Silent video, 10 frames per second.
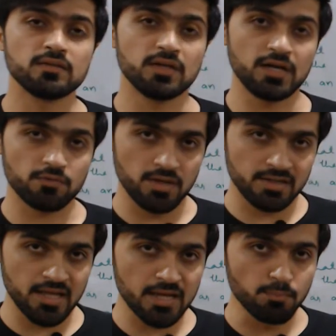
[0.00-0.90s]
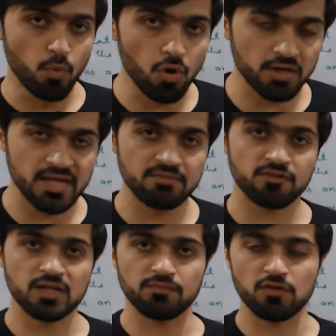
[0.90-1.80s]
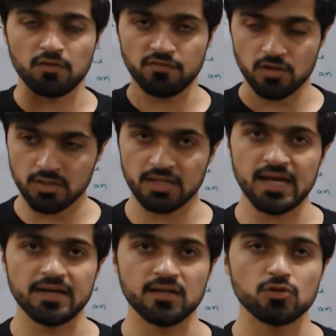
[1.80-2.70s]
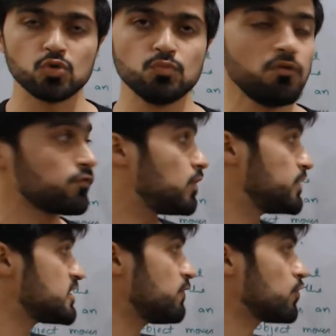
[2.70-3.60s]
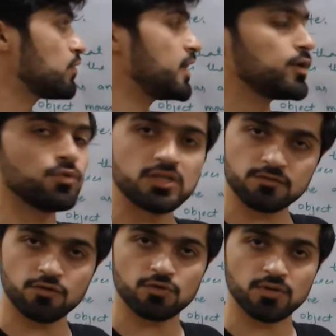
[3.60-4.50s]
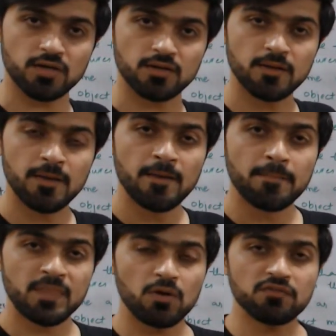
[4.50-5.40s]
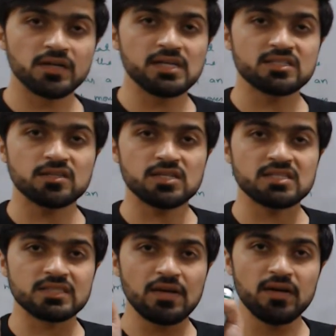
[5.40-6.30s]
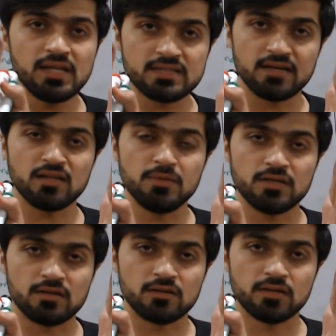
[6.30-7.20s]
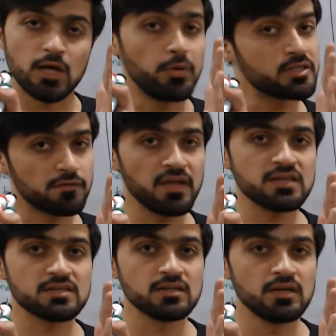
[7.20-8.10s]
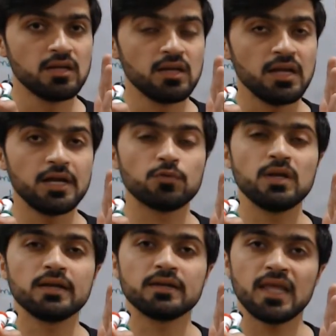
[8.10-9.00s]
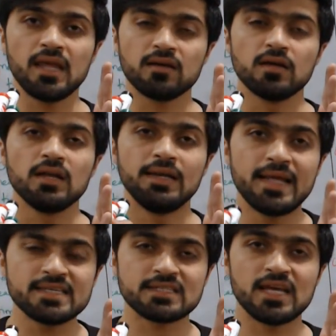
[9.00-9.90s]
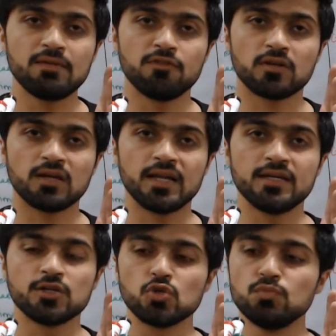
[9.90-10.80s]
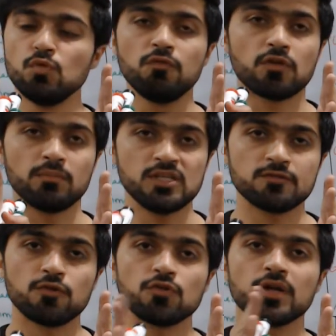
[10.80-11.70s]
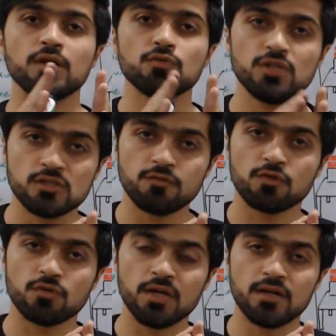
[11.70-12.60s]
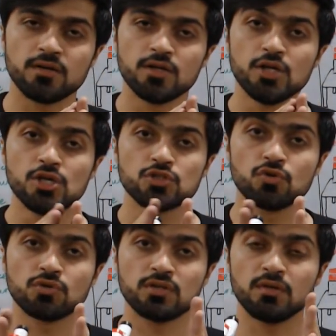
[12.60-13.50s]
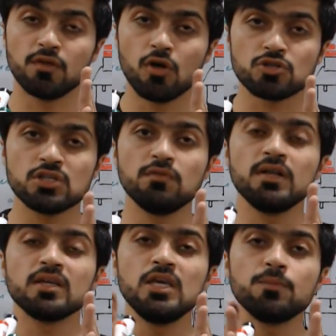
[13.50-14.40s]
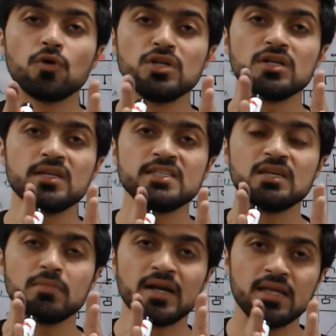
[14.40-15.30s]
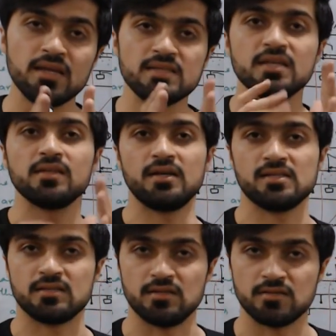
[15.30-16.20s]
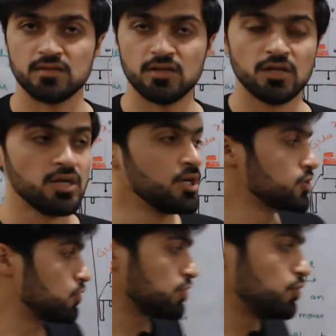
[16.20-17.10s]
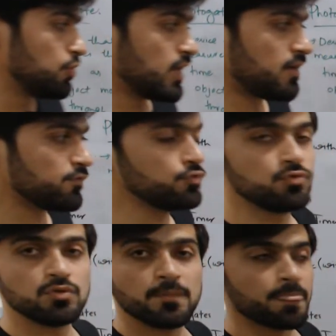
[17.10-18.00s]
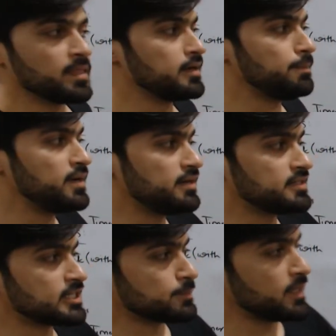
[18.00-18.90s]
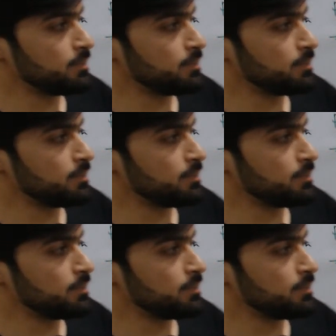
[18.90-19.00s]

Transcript: will take more time for the glider to move from this photo gate to this photo gate. Now if the distance is 70 centimeter, now it's fixed, it will take less time for the glider to move from this photo gate to this photo gate. So the velocity will keep on increasing by decreasing the distance. So you have to repeat this experiment